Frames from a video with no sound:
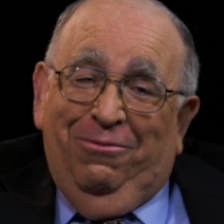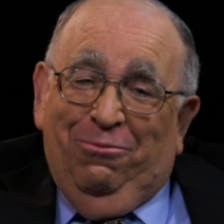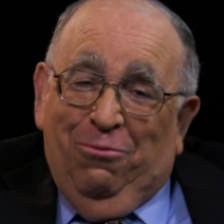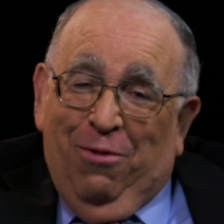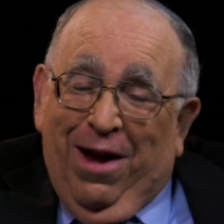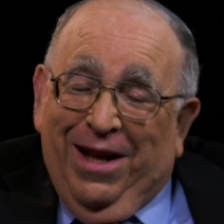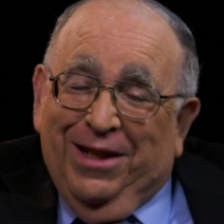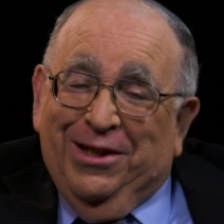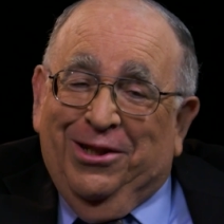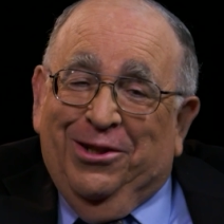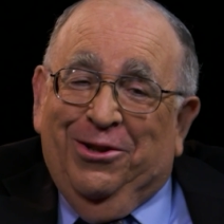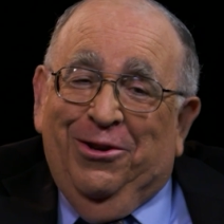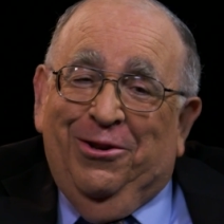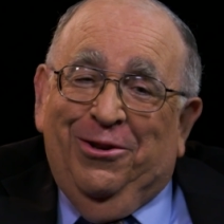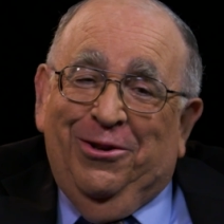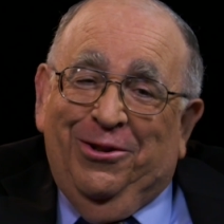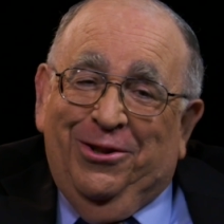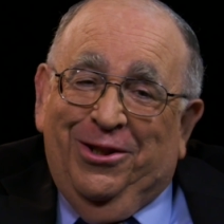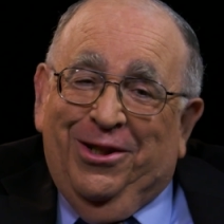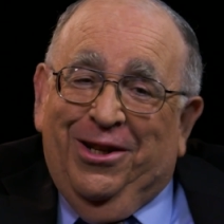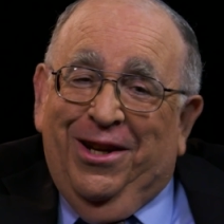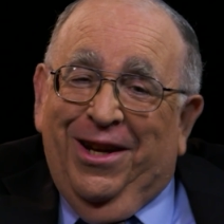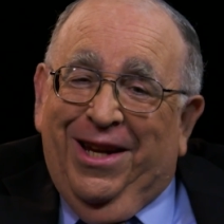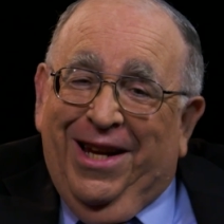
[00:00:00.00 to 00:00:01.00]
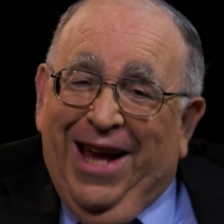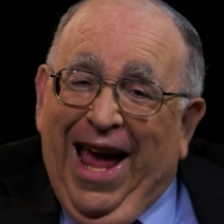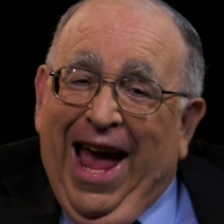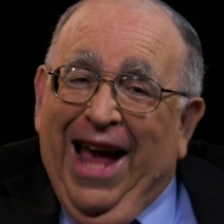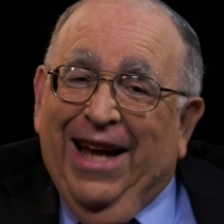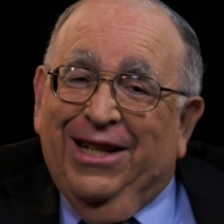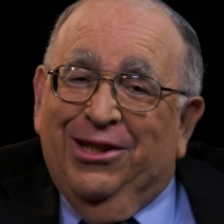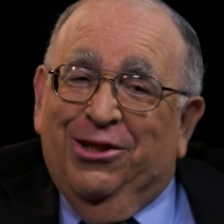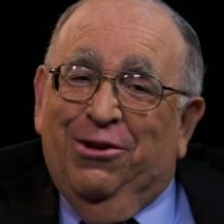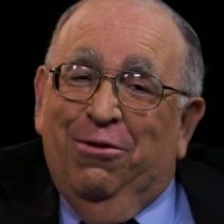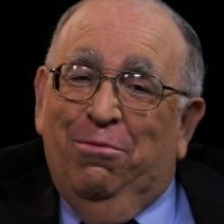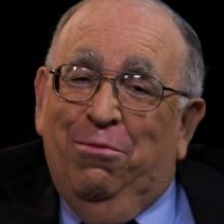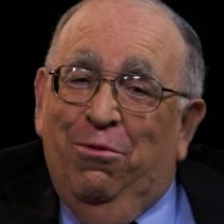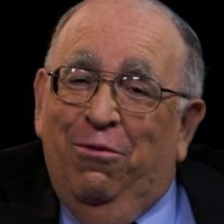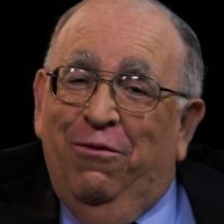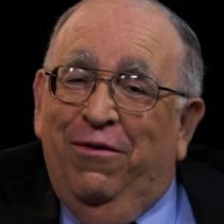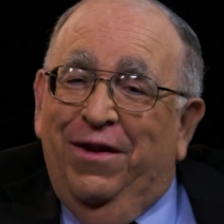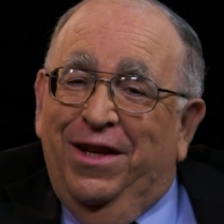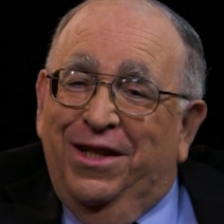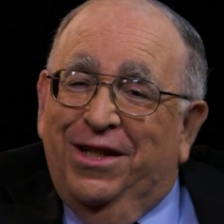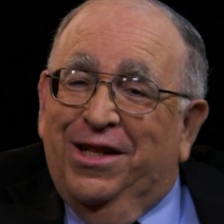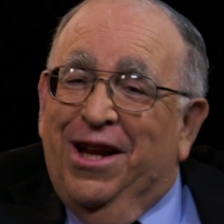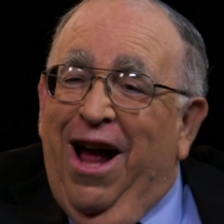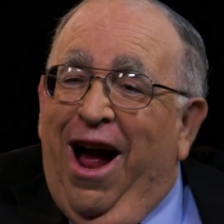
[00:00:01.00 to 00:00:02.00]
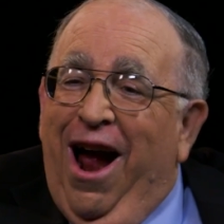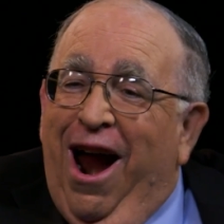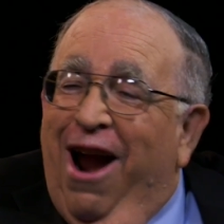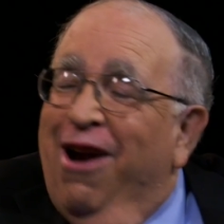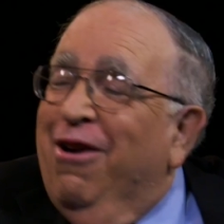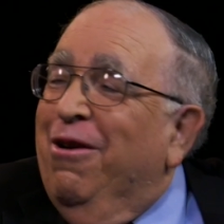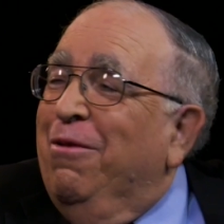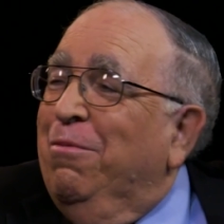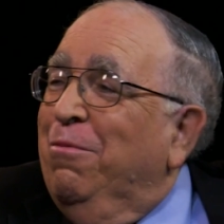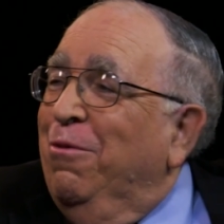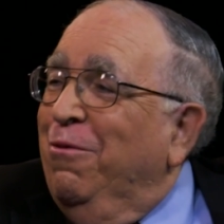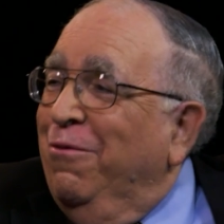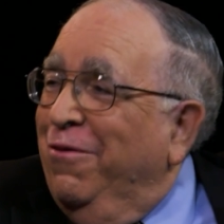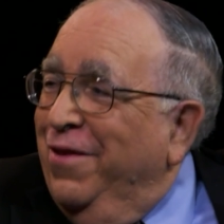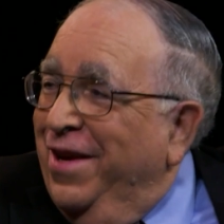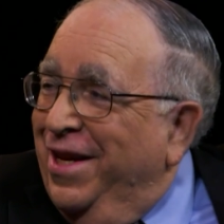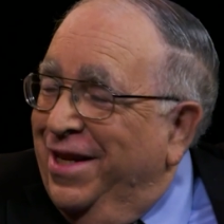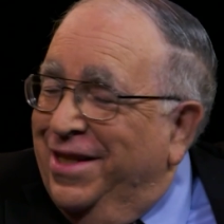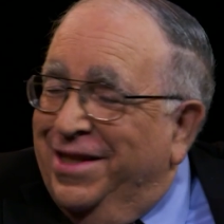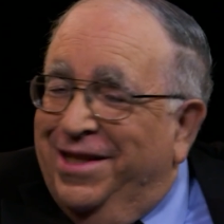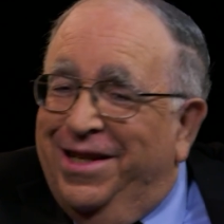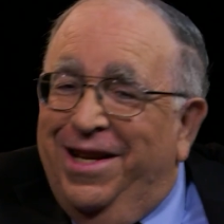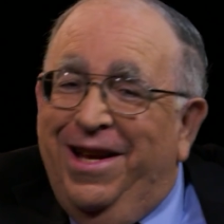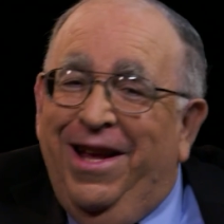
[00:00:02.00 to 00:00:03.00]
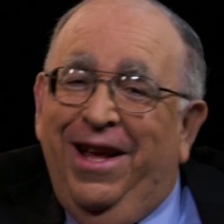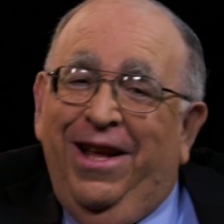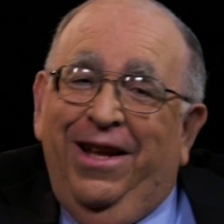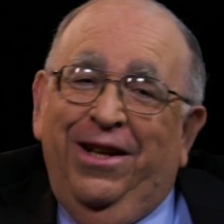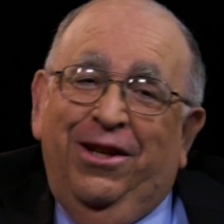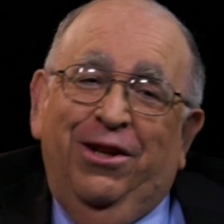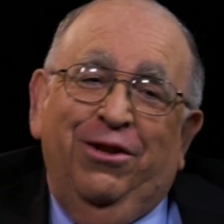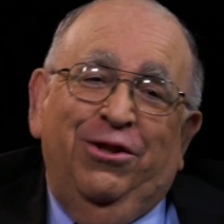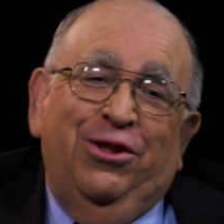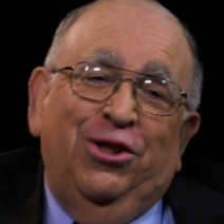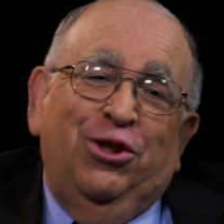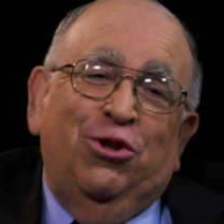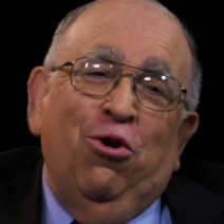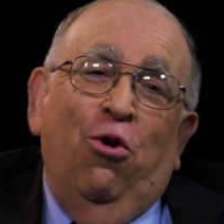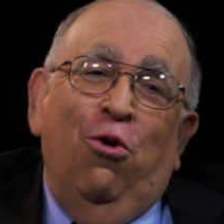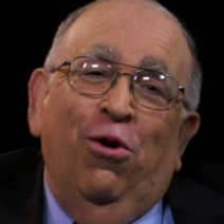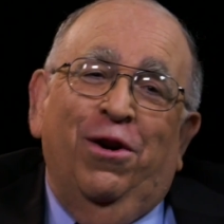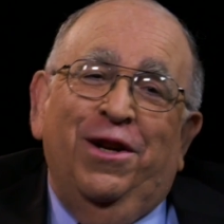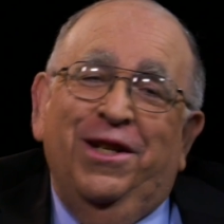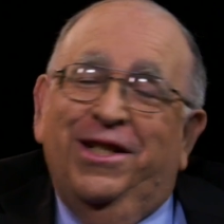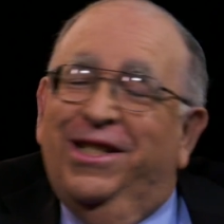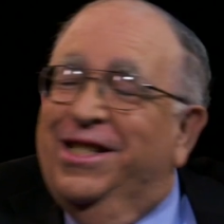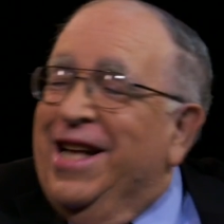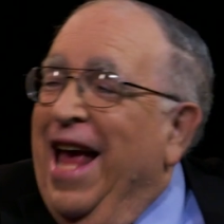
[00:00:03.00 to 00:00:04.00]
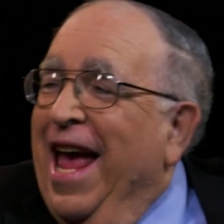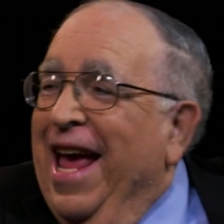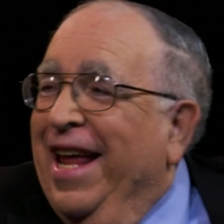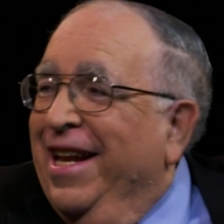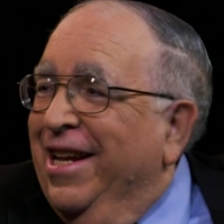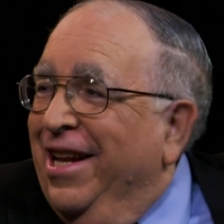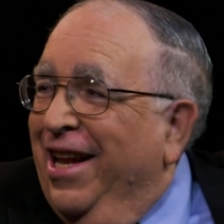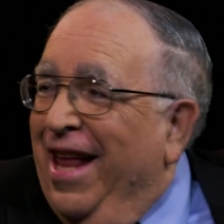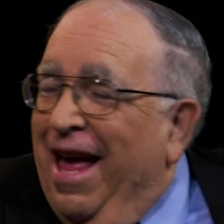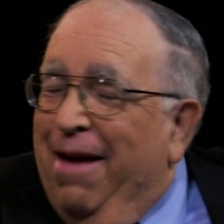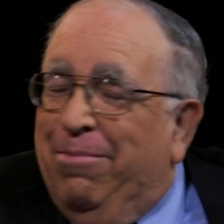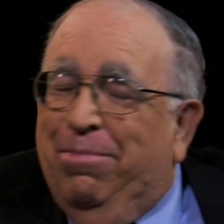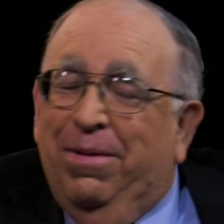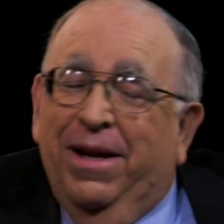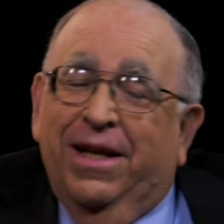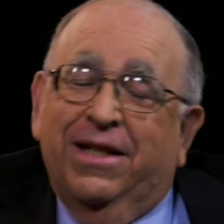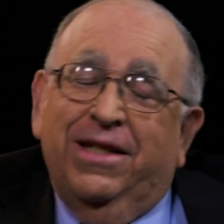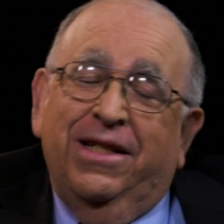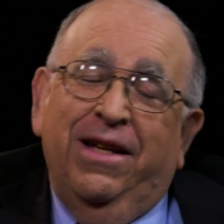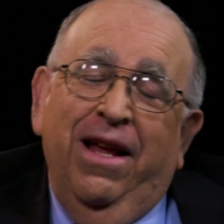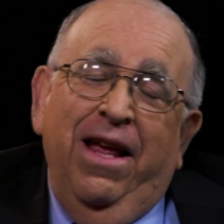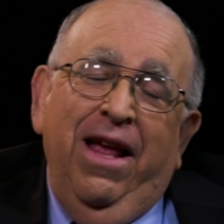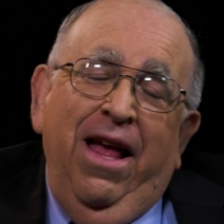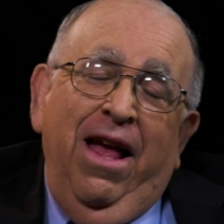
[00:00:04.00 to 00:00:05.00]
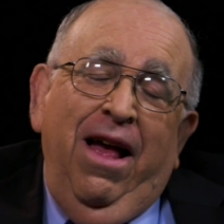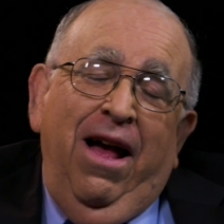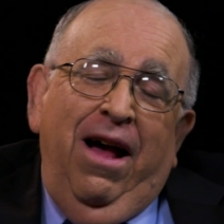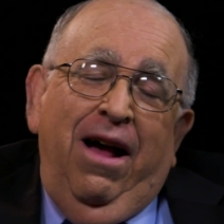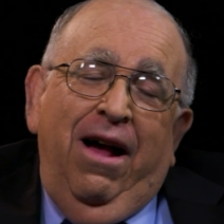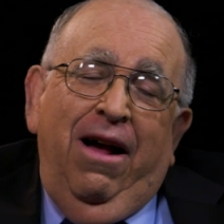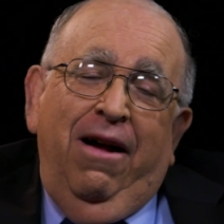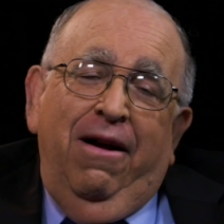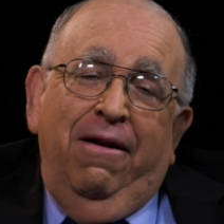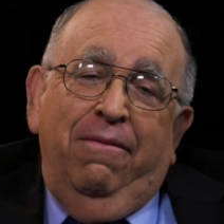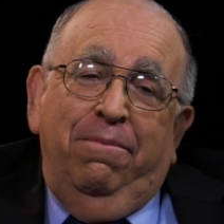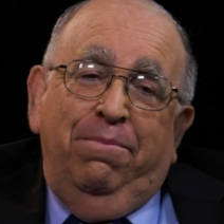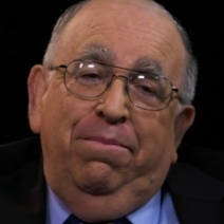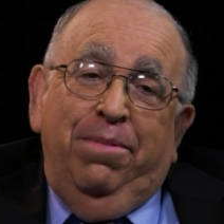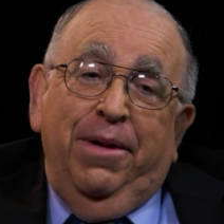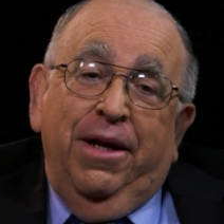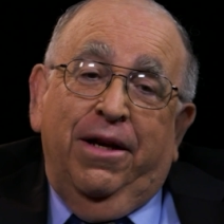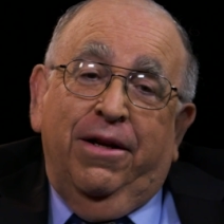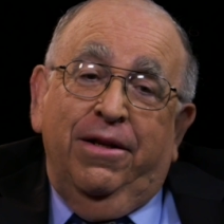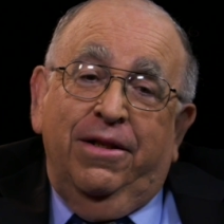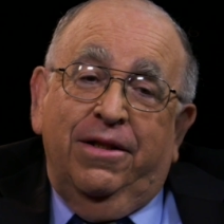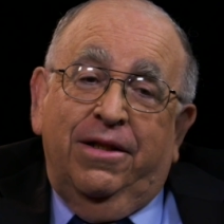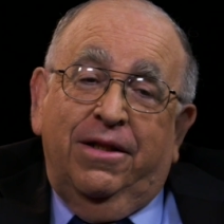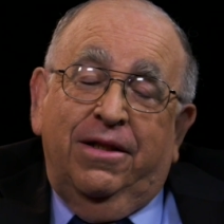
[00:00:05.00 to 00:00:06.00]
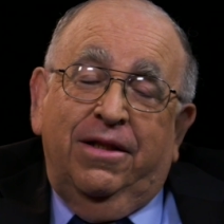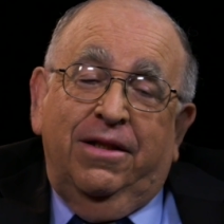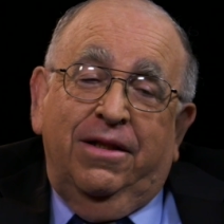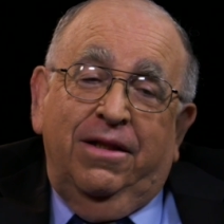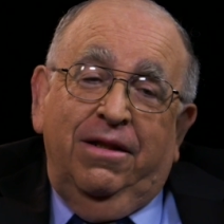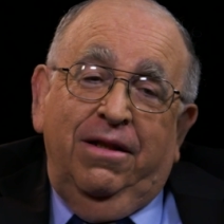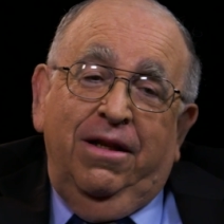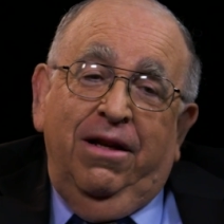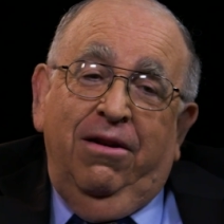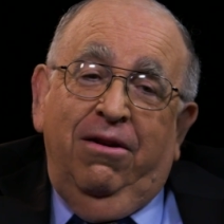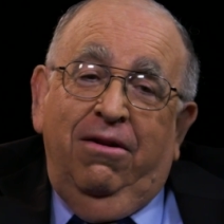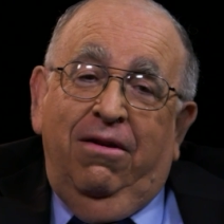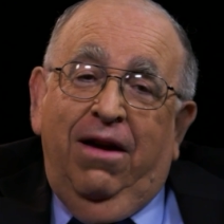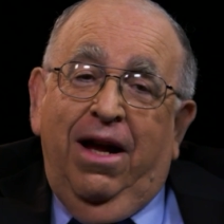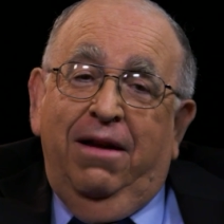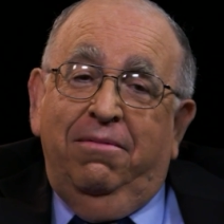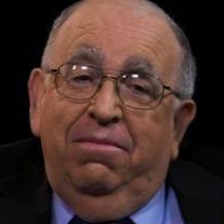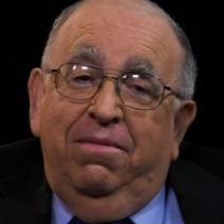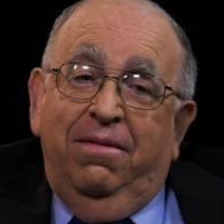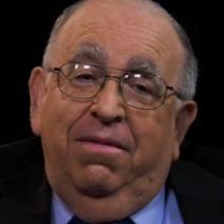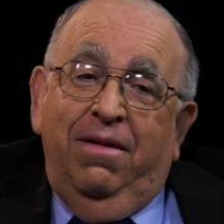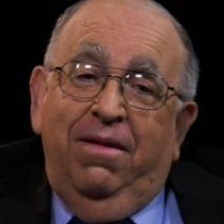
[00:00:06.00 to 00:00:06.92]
Westerns, to gangster movies, to horror movies, to sword and sandal epics, because, you know, I